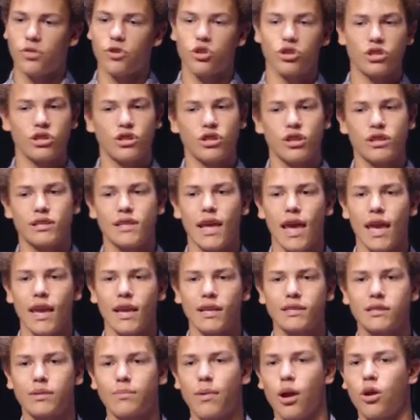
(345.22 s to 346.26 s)
They're
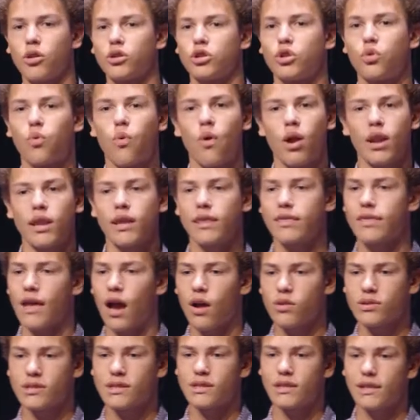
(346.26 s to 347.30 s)
tanks about
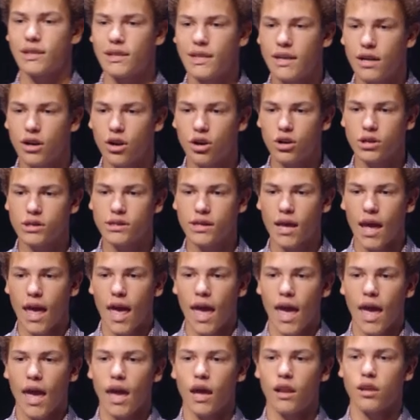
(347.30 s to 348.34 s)
20,000 liters,
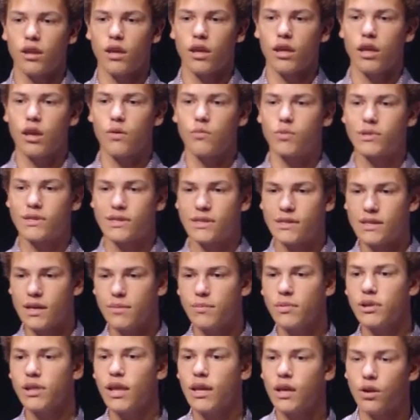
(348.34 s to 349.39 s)
and it would
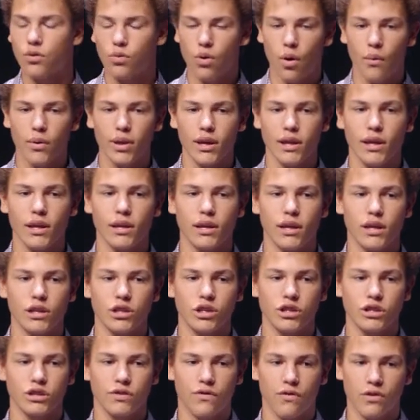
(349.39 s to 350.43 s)
simulate growing
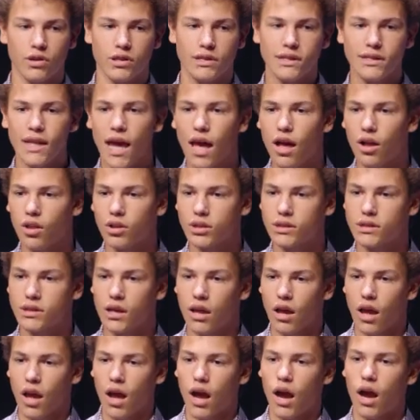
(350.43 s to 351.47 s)
conditions for cells
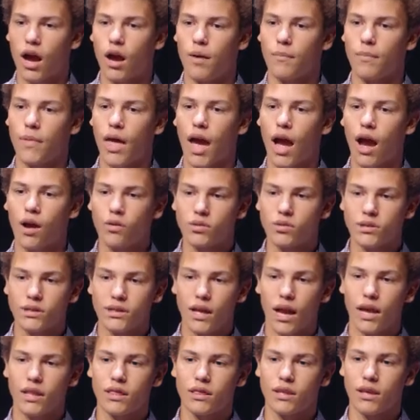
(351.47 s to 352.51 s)

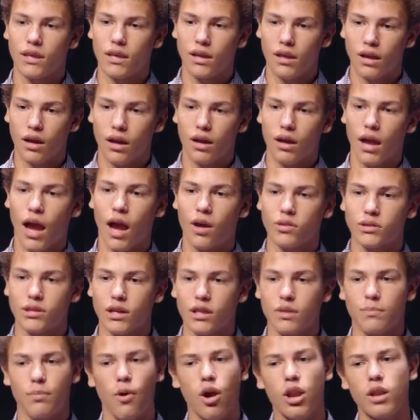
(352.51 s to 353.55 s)
outside
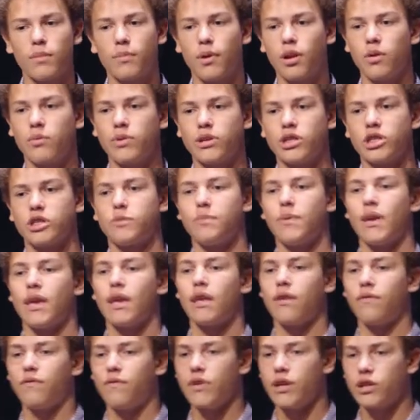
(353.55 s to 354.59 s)
the body, but it would just be
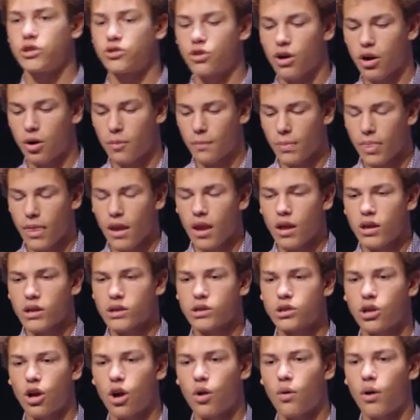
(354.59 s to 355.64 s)
in vitro.
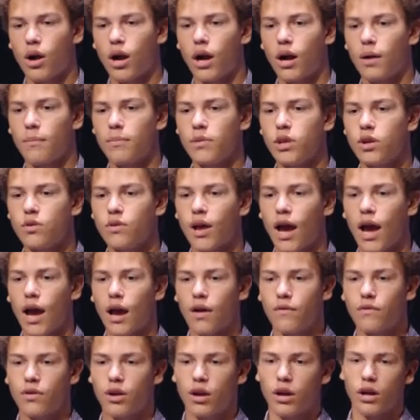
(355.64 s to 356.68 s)
So you'd
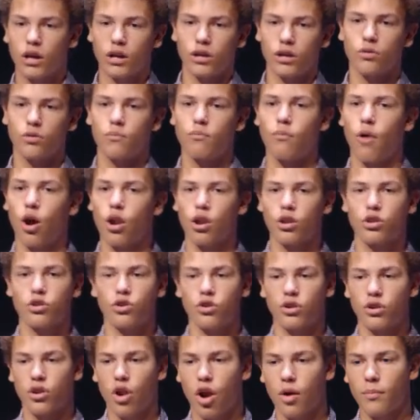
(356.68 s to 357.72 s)
have
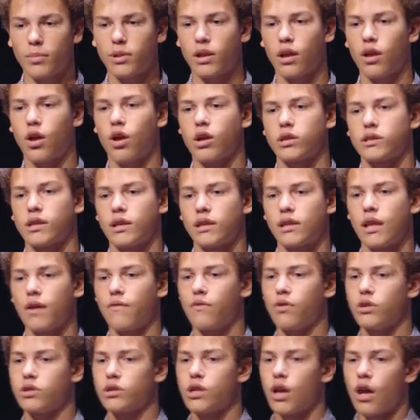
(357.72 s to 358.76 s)
monitored carbon dioxide
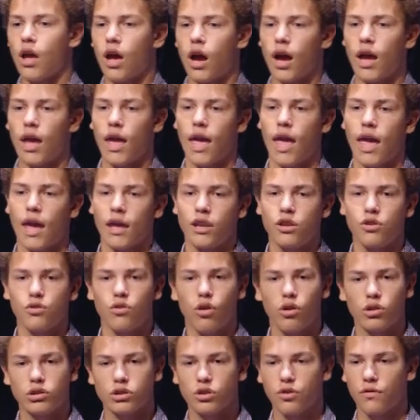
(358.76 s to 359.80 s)
levels, and you'd
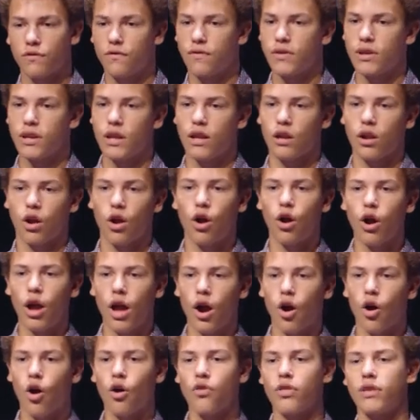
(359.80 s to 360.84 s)
also feed it
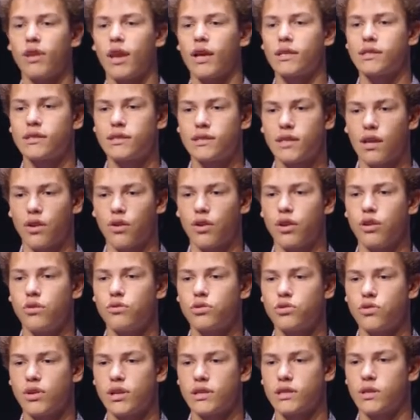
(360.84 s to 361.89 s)
all the necessary
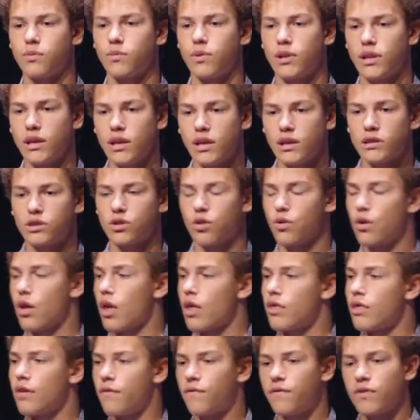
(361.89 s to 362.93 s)
nutrients it would need, so
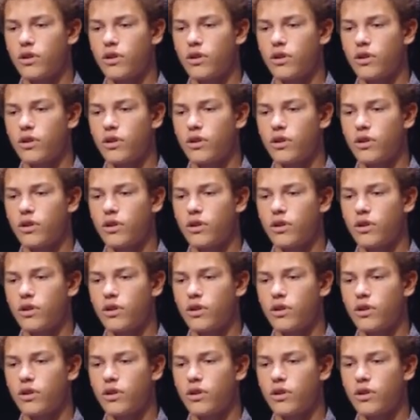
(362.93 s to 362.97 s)
the